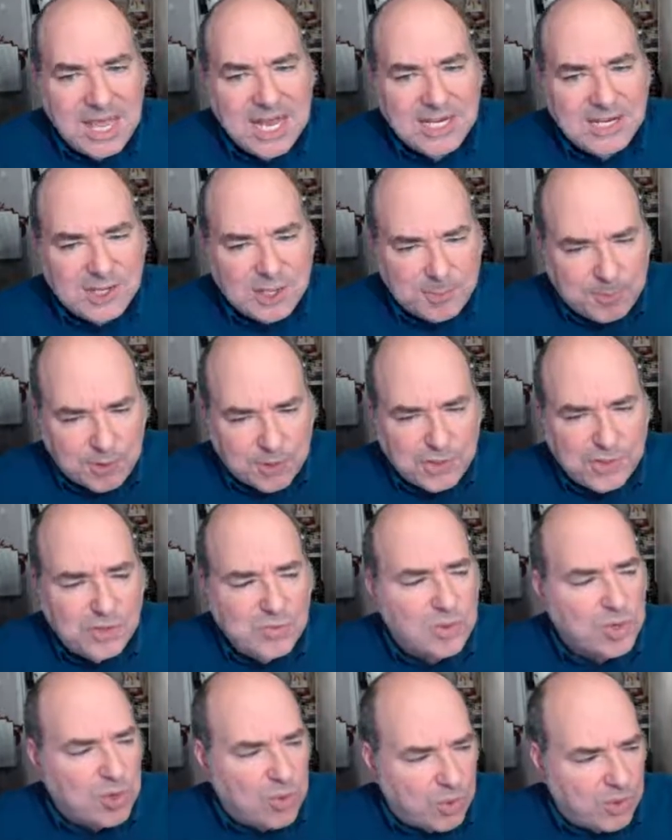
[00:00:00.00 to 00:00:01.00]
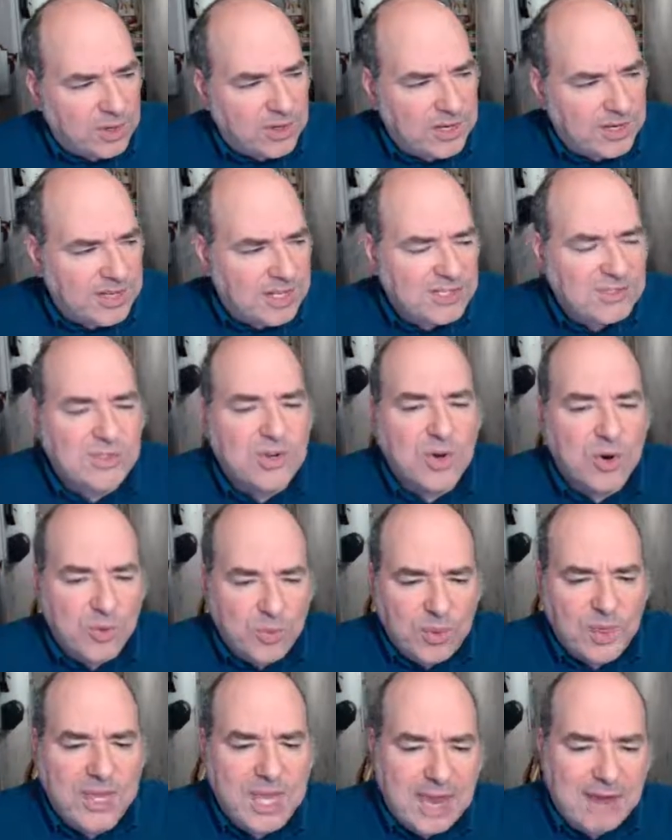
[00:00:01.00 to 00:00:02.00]
Did the person recording this
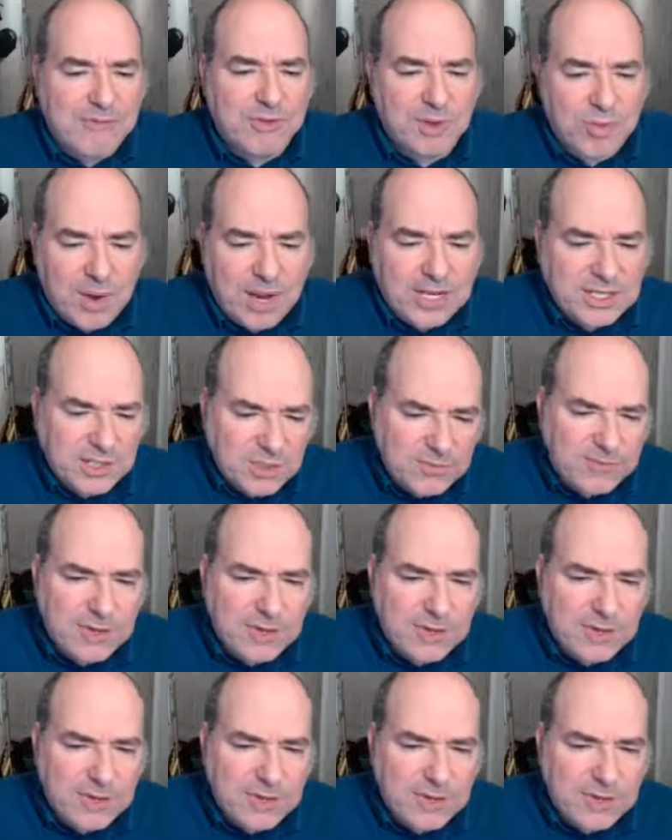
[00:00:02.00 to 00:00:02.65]
really have the right to?